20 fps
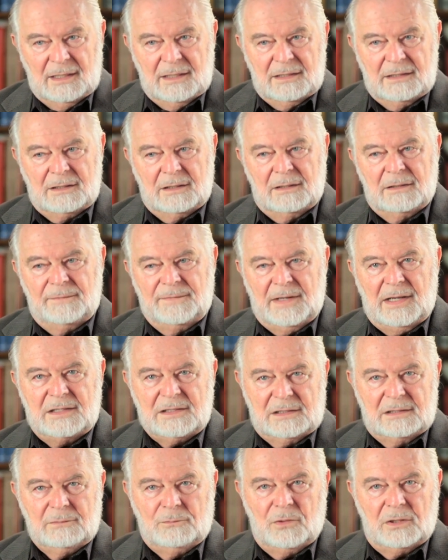So
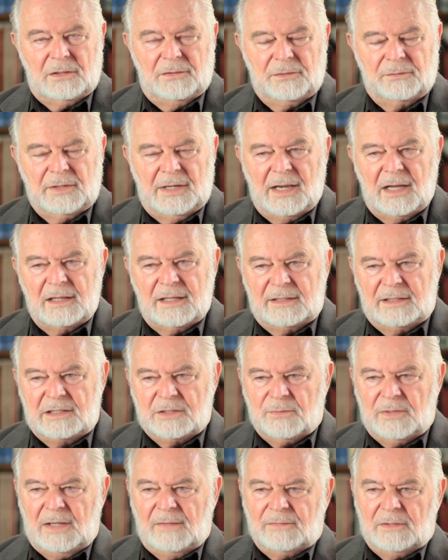that's one of the realities
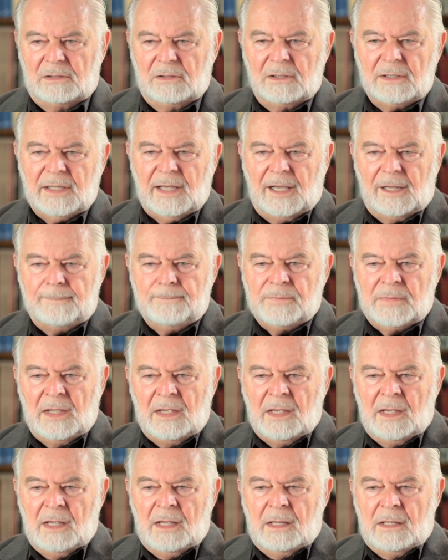we have to look at.
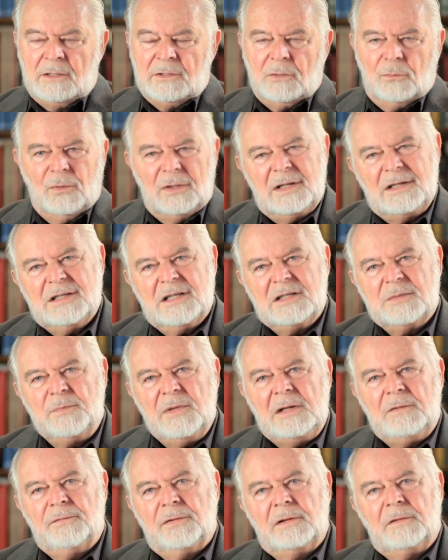So what does this
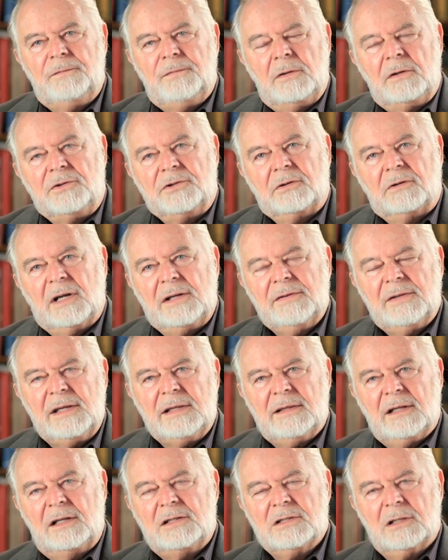mean for the future? I
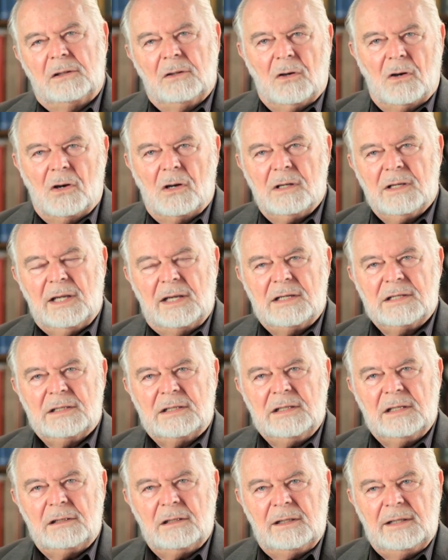think that as long as
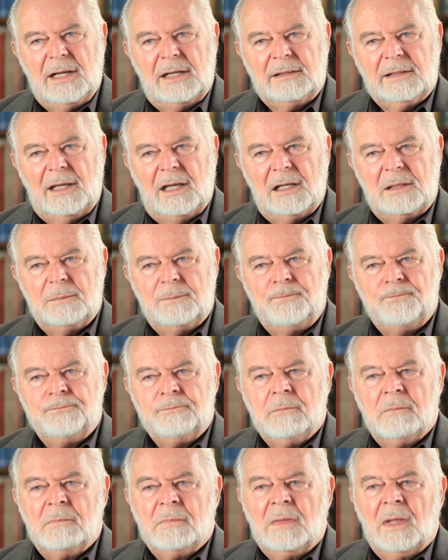the internet can
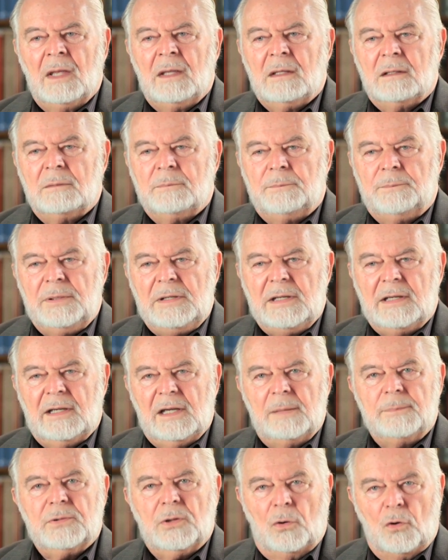be
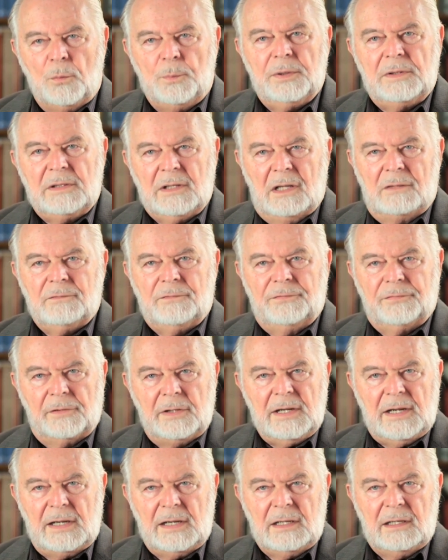kept open and
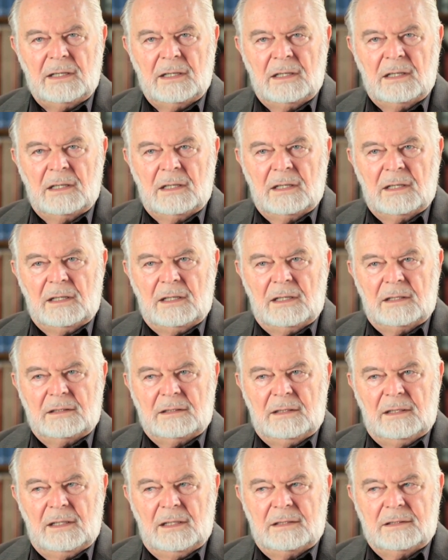free,
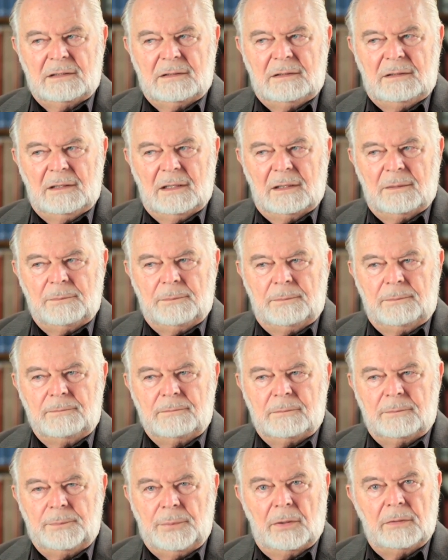it
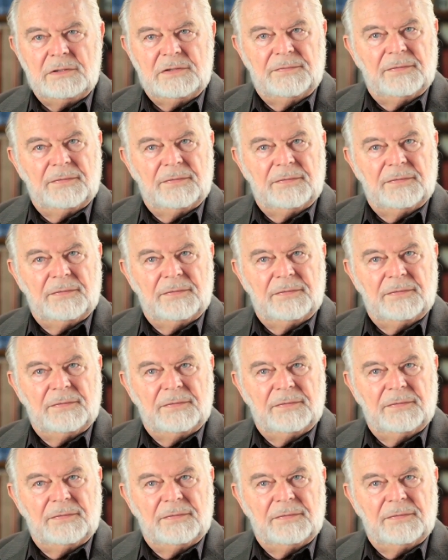bodes